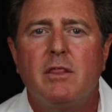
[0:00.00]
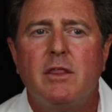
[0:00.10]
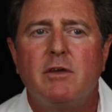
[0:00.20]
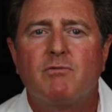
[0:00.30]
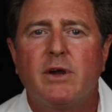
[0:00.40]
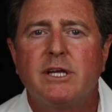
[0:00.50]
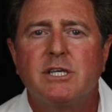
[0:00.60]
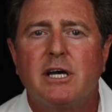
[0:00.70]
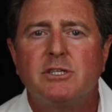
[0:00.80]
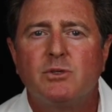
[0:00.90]
the
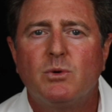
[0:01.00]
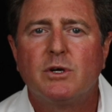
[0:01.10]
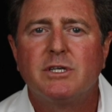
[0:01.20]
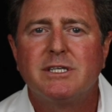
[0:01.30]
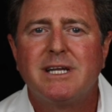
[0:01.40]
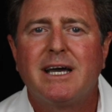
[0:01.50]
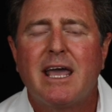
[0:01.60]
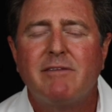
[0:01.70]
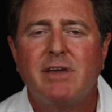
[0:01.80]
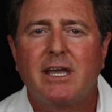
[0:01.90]
franchisor does not
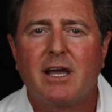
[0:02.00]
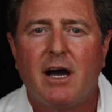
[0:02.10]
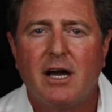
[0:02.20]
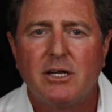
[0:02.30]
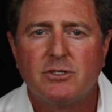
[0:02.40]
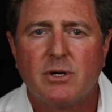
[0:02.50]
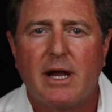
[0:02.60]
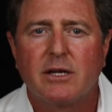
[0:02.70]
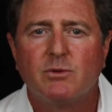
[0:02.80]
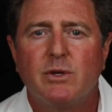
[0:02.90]
have a
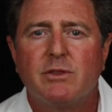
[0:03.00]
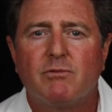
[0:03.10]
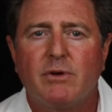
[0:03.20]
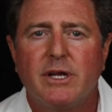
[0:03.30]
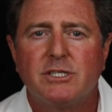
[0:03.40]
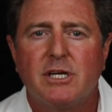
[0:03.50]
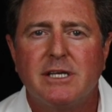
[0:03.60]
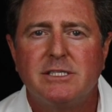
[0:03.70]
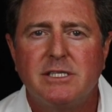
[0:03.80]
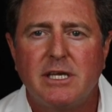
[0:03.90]
contract with the
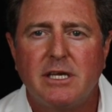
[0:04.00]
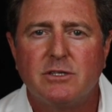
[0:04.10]
franchisee.